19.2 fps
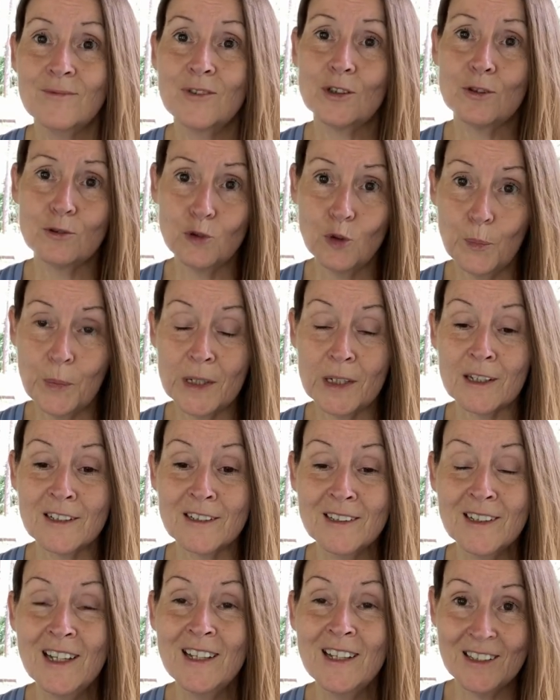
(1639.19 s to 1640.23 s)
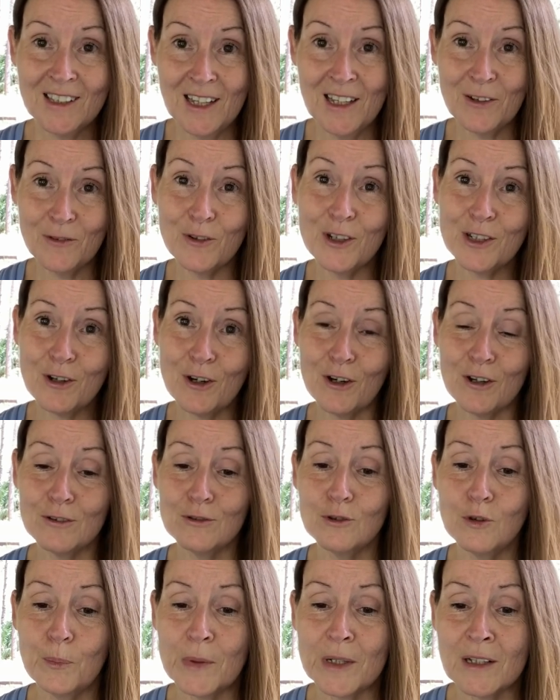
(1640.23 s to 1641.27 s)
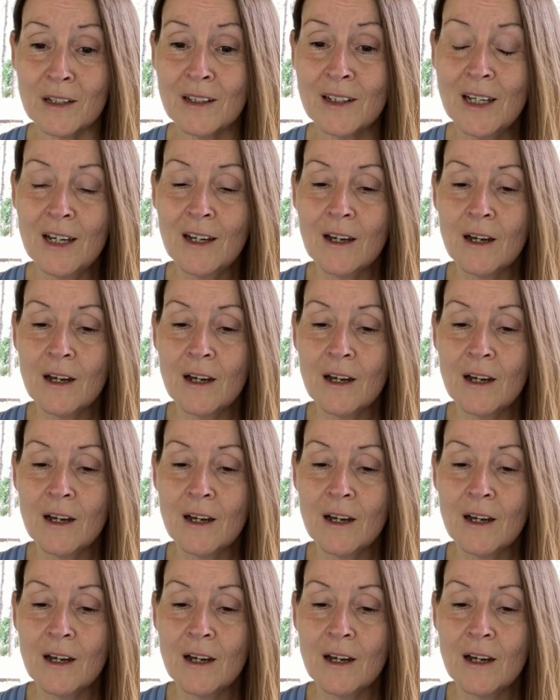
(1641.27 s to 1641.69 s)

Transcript: the looping that we call looping,